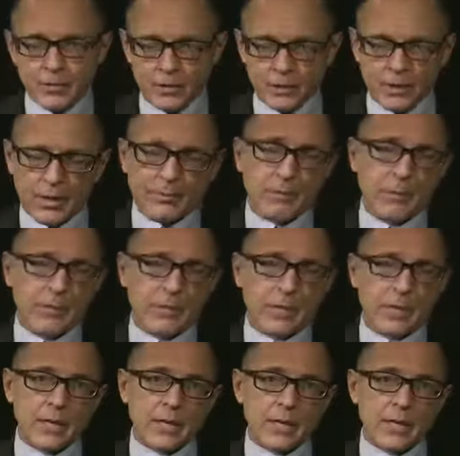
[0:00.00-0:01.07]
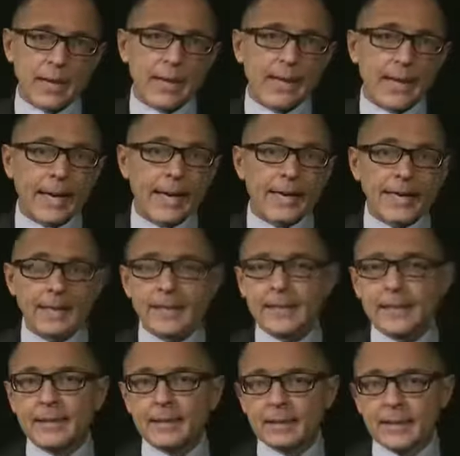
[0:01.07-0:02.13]
when you come to visit us at
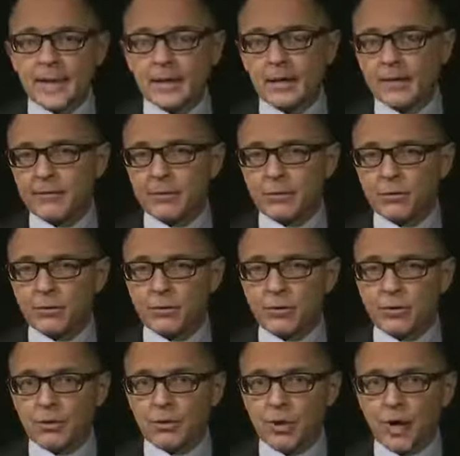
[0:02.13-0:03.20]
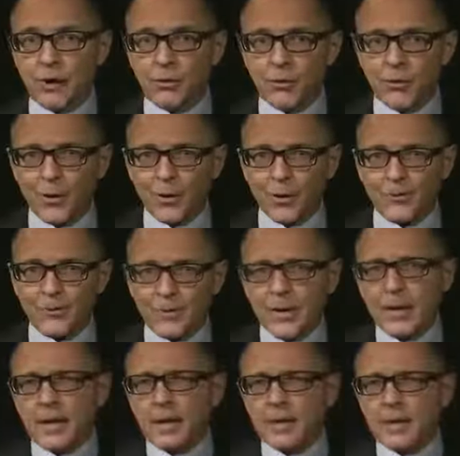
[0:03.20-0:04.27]
ae911truth.org.
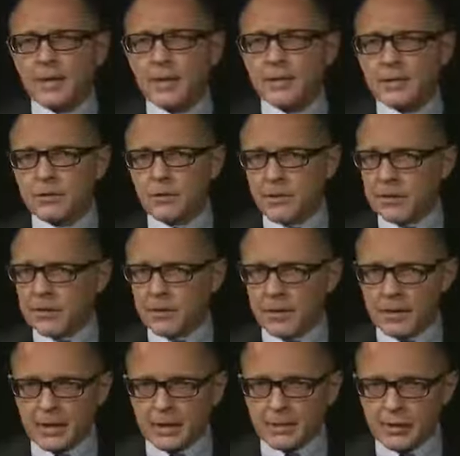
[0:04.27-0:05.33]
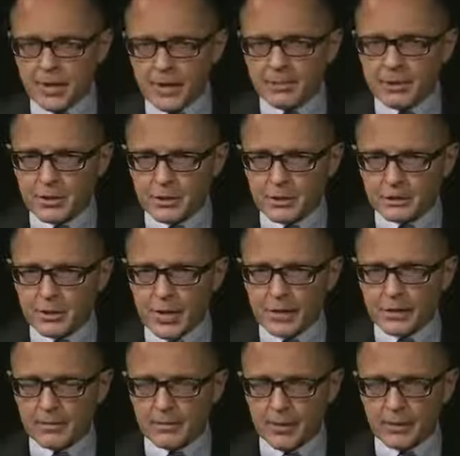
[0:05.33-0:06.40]
This is going to be an exceptional
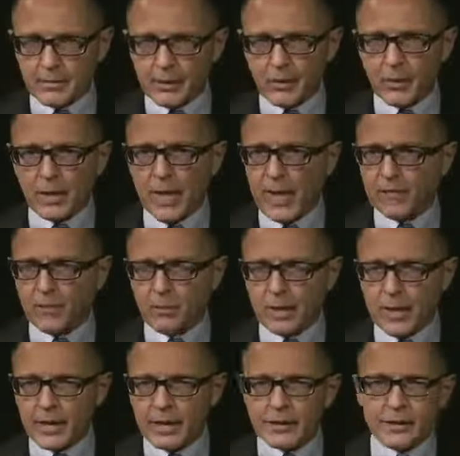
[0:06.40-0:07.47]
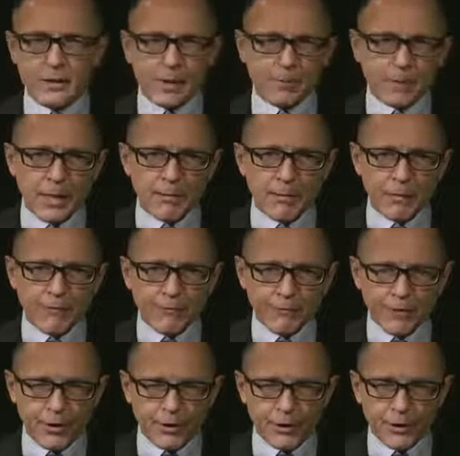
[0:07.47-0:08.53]
documentary. We'll have it ready September
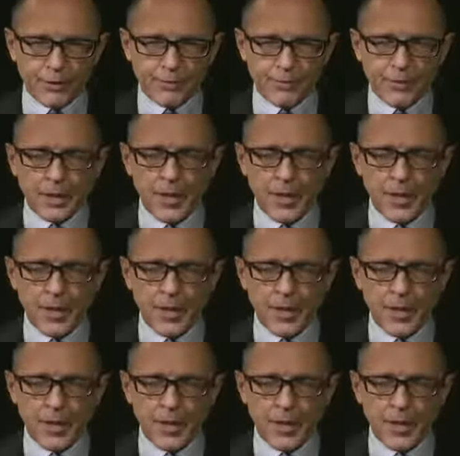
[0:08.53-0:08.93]
1st,